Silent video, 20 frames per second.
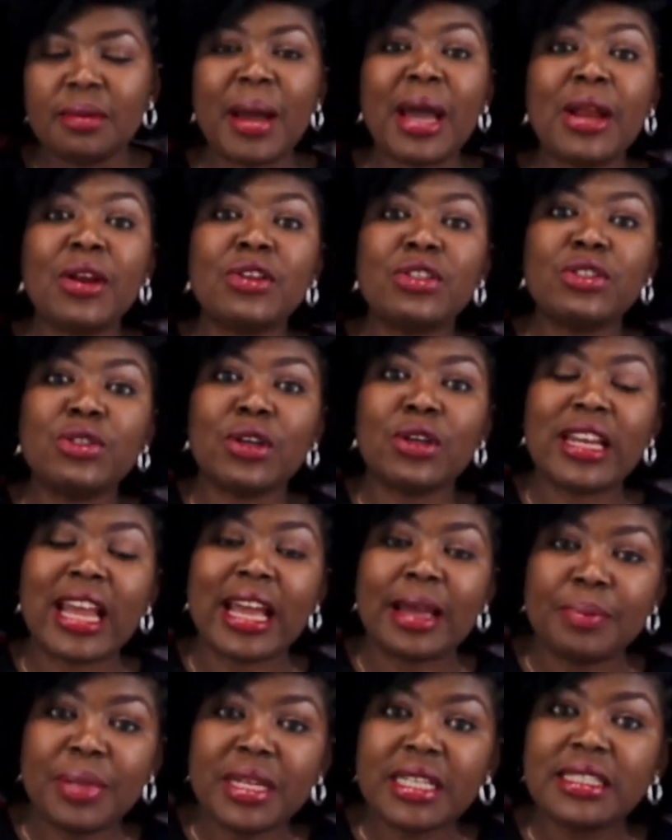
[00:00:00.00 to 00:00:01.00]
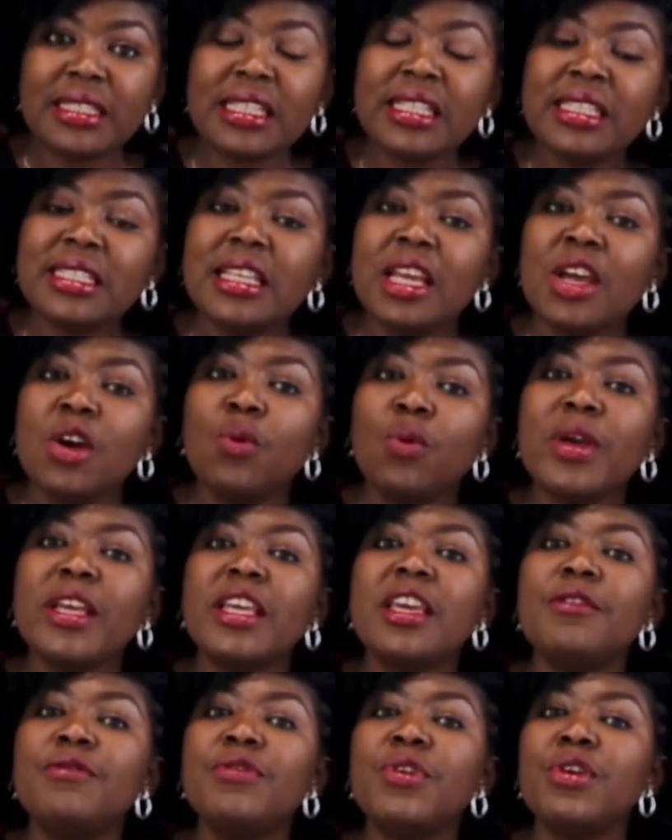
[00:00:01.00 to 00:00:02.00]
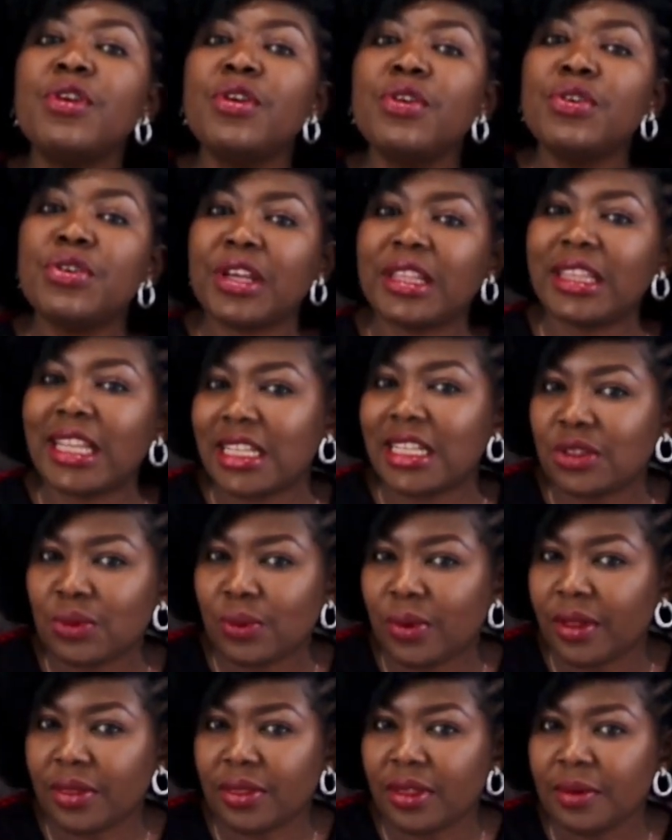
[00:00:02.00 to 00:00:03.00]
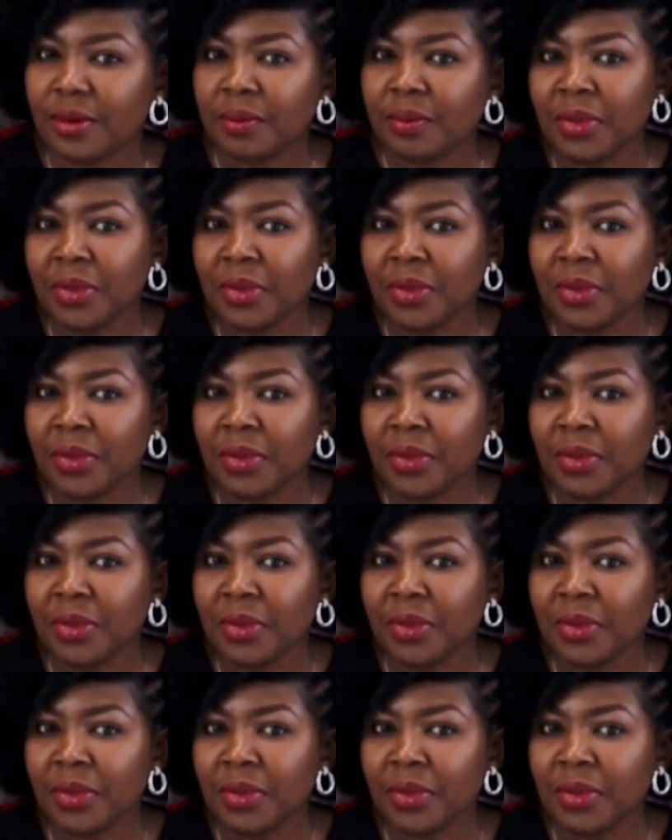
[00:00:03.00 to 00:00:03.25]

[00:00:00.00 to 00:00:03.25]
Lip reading: minus your liabilities will give you your net worth.